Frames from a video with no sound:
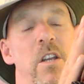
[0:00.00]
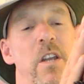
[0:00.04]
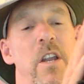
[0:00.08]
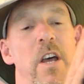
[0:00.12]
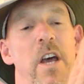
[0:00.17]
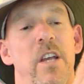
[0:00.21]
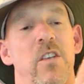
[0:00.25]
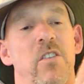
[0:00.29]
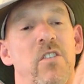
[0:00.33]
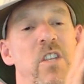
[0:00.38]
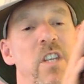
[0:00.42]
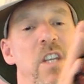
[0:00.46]

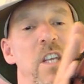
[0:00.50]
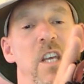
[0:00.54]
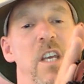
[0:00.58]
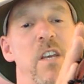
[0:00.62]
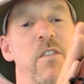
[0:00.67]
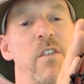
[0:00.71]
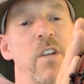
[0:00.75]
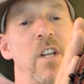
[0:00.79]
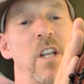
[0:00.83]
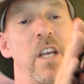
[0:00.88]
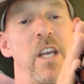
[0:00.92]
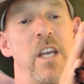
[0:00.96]
nice and
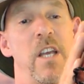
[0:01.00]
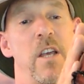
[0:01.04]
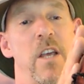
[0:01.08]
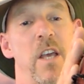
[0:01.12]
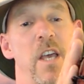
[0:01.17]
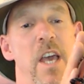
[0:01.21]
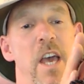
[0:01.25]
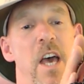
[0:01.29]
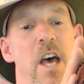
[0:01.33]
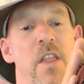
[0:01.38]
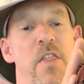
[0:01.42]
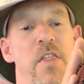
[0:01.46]
evenly,
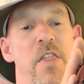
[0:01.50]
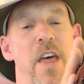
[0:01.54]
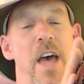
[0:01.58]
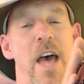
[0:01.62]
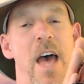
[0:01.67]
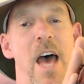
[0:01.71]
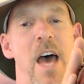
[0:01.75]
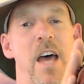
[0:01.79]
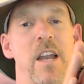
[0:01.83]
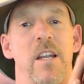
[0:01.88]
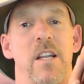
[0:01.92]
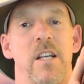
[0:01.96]
and
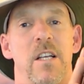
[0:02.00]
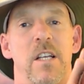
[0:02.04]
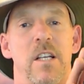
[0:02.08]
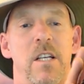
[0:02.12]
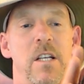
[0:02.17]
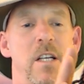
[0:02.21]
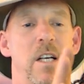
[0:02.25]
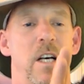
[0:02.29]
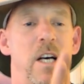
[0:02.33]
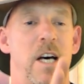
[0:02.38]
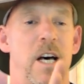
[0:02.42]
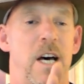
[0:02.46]
that
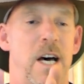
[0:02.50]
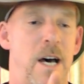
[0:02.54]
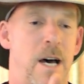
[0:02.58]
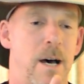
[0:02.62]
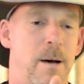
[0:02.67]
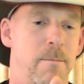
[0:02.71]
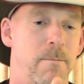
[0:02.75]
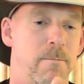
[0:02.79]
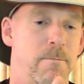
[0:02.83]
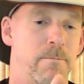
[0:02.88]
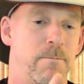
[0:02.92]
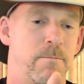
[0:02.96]

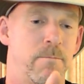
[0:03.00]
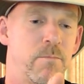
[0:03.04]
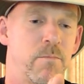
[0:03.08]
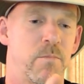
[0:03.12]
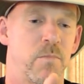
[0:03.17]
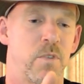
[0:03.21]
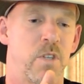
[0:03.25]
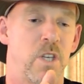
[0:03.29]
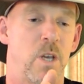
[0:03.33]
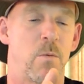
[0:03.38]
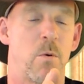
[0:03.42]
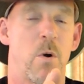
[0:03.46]

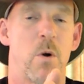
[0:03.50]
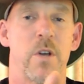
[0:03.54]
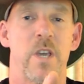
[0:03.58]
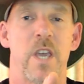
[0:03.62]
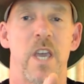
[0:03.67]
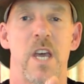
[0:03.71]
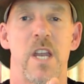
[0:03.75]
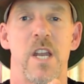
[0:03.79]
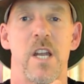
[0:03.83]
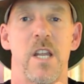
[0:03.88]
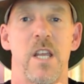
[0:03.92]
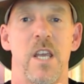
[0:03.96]
you won't
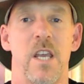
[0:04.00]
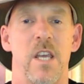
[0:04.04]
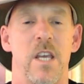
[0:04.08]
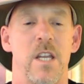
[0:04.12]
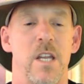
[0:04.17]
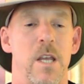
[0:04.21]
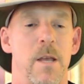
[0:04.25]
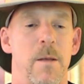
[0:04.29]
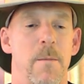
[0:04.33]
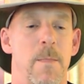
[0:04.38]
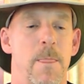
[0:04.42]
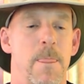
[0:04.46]
get
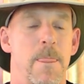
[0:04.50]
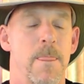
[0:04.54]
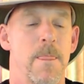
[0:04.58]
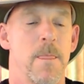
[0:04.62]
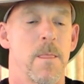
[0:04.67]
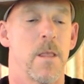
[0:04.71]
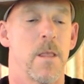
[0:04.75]
any